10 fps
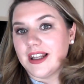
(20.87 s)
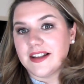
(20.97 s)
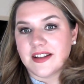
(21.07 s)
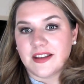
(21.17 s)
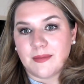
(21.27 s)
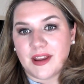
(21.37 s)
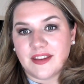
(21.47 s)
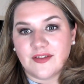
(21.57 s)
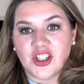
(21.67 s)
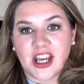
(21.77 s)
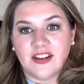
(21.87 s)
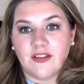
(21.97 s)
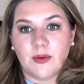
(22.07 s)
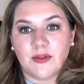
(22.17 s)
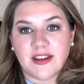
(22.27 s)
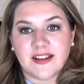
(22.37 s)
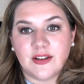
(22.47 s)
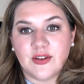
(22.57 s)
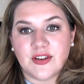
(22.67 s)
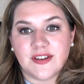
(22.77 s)
into the month of January with
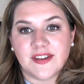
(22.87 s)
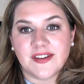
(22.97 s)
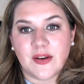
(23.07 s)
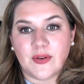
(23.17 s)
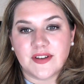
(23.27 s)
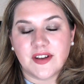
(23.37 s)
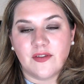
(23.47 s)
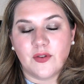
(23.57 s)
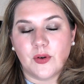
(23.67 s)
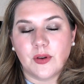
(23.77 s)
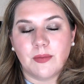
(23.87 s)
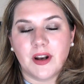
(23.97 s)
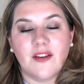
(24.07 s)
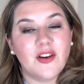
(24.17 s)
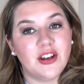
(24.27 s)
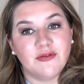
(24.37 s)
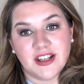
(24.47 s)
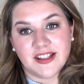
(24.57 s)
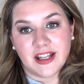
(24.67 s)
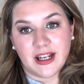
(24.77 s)
resolutions and so on and so forth, but I've only
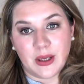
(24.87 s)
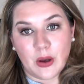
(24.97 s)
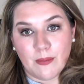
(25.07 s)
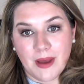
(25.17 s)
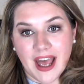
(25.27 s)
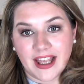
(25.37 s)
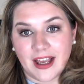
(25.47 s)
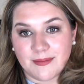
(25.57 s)
recently got back.